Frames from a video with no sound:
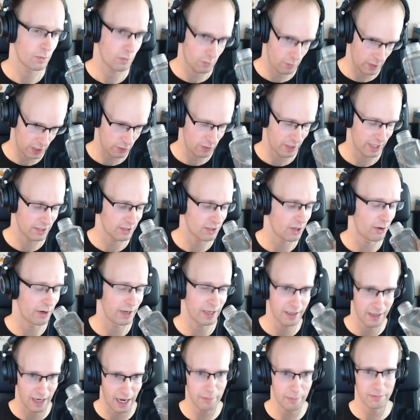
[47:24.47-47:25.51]
drink, sorry.
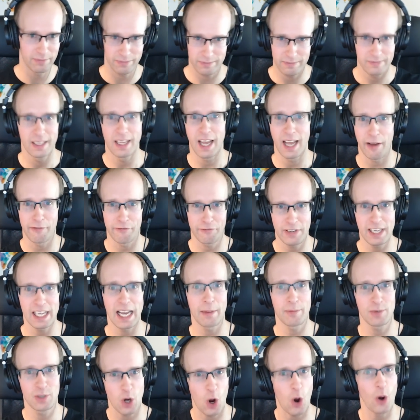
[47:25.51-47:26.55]
I feel
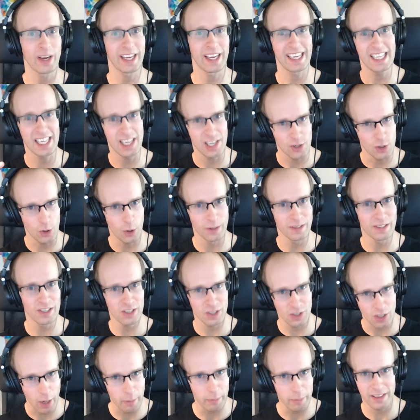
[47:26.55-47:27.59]
I'm talking
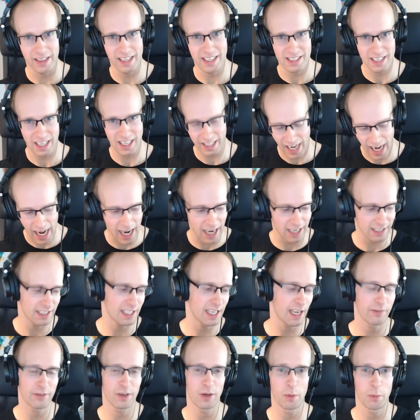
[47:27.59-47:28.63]
nonstop and there's like hardly
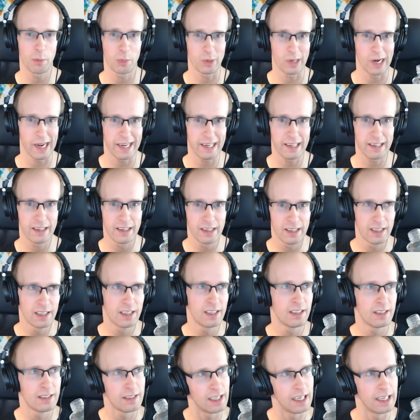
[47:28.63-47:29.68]
ever a break.
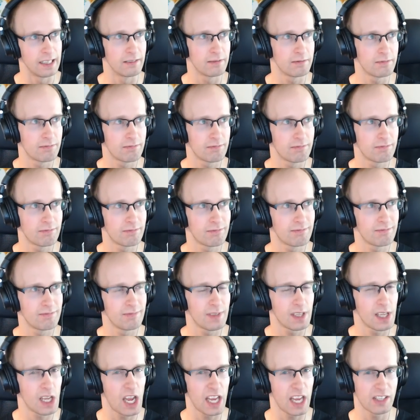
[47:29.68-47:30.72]
And
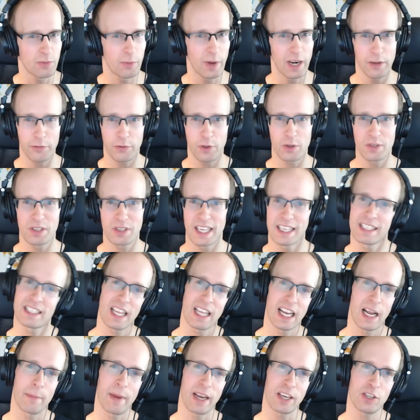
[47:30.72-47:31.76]
it's one of those things that
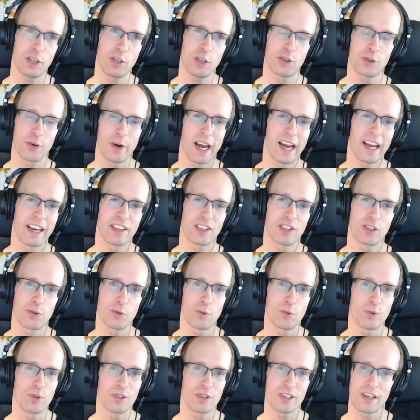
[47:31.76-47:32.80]
I'm actually trying
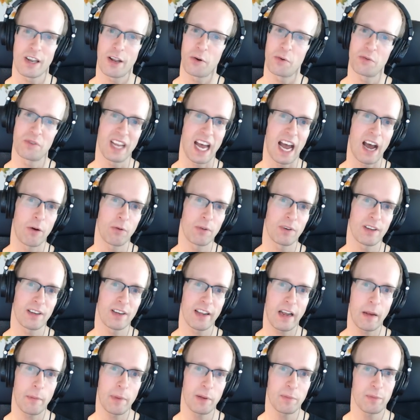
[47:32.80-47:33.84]
to slow down a
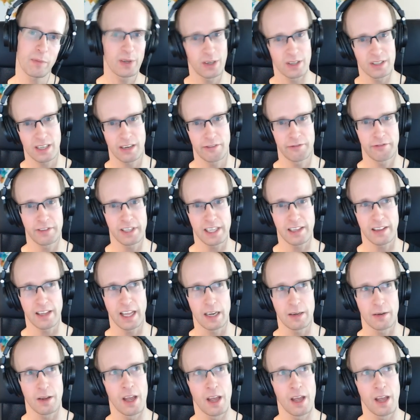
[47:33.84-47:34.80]
little bit, because I feel that